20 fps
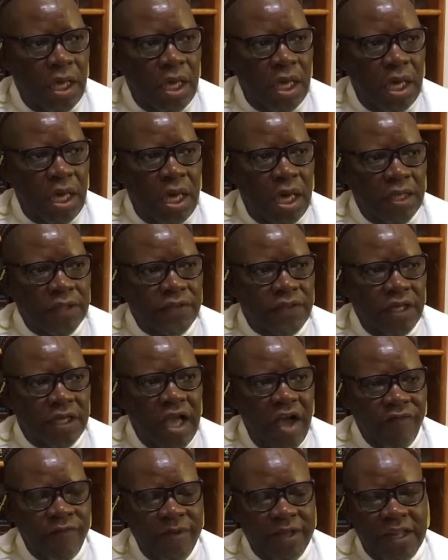The
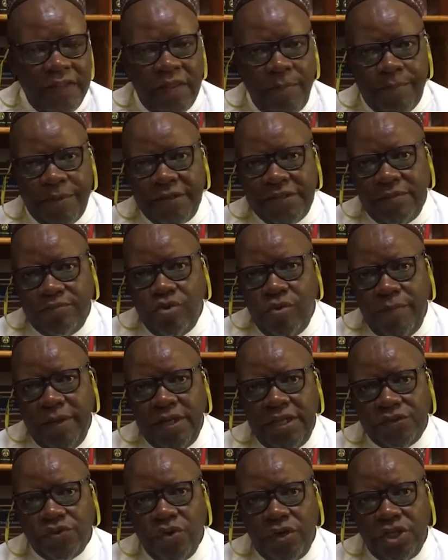government at the present moment
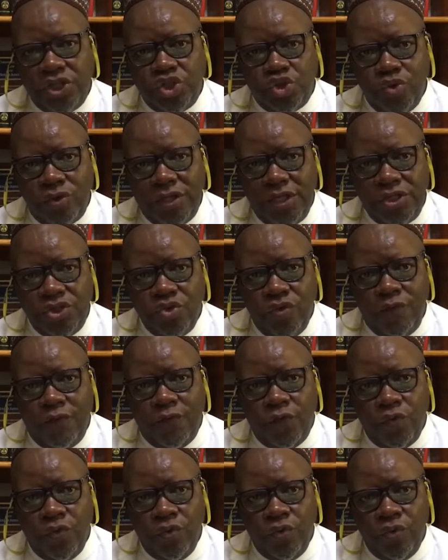has got a shortage
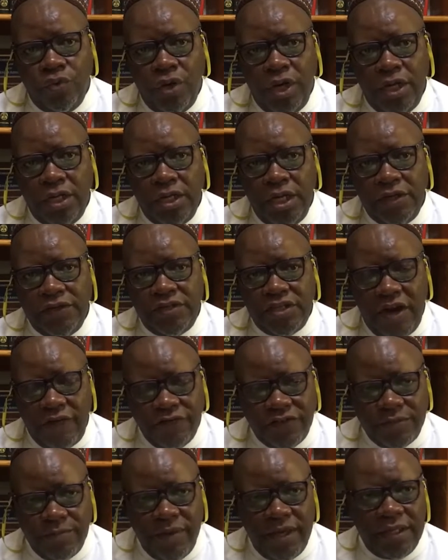of
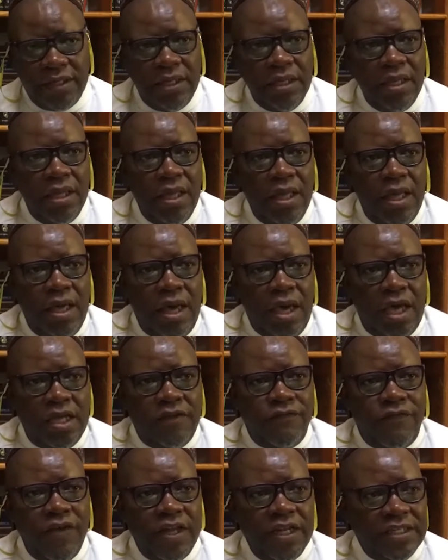draftsmen, and
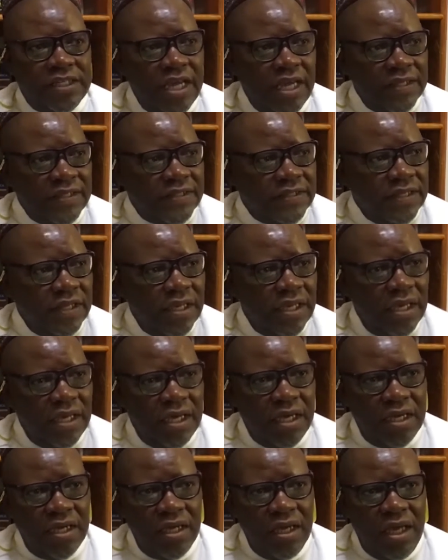Veritas
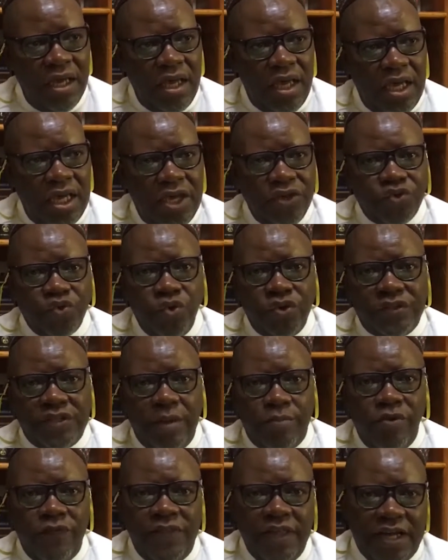has got
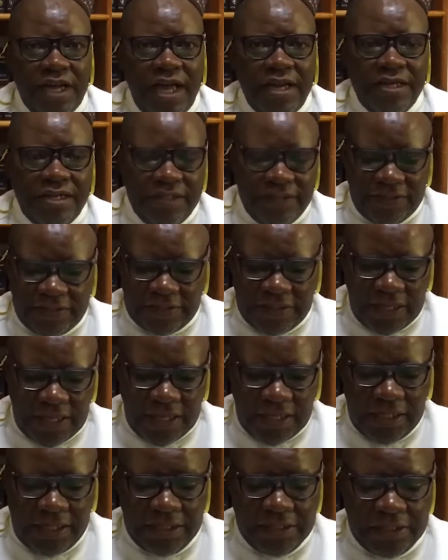some of the country's
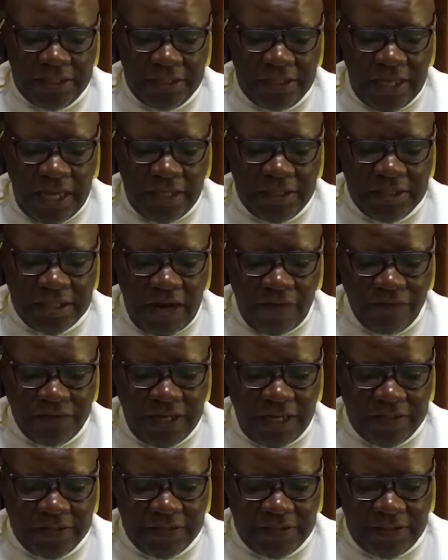leading
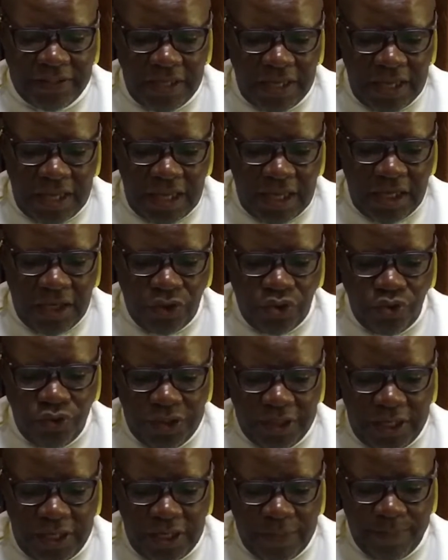drafters,
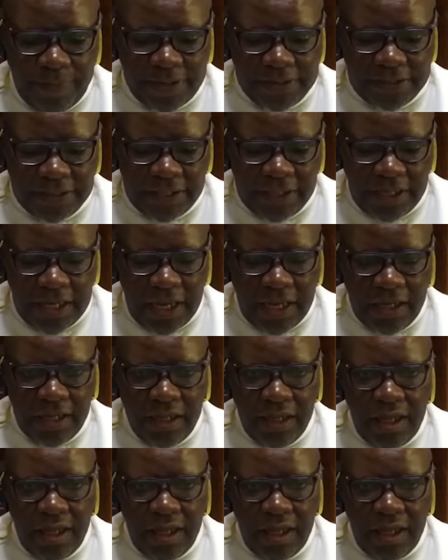including and in particular